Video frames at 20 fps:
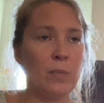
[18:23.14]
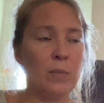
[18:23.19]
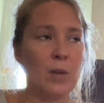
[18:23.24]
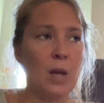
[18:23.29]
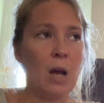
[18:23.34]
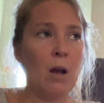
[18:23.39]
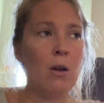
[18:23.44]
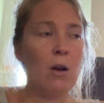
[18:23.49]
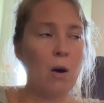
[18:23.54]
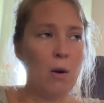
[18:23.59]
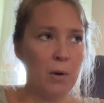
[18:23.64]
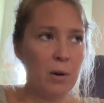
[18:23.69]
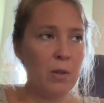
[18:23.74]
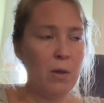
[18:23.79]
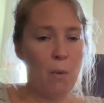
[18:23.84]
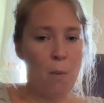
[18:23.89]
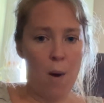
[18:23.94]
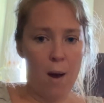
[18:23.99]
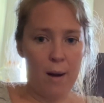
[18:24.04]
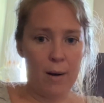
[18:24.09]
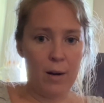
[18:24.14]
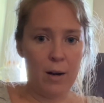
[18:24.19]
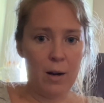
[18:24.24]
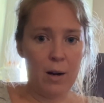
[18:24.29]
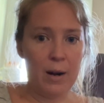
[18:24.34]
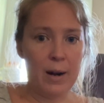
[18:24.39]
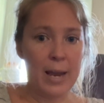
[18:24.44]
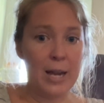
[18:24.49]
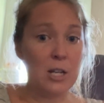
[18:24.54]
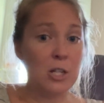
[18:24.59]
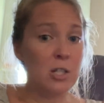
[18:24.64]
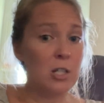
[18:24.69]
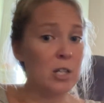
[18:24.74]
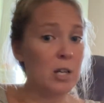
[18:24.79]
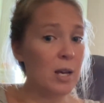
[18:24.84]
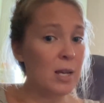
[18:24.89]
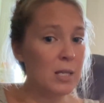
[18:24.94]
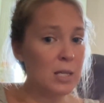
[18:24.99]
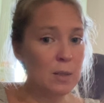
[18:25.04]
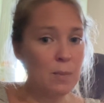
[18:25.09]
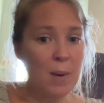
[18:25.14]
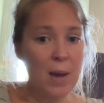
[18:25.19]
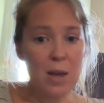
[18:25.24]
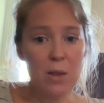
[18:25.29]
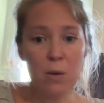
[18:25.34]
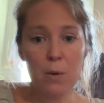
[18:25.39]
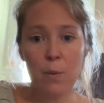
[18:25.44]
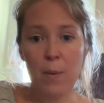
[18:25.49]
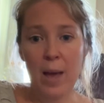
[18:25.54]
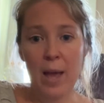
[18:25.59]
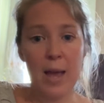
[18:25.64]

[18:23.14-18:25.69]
I'll go to the water, and just by the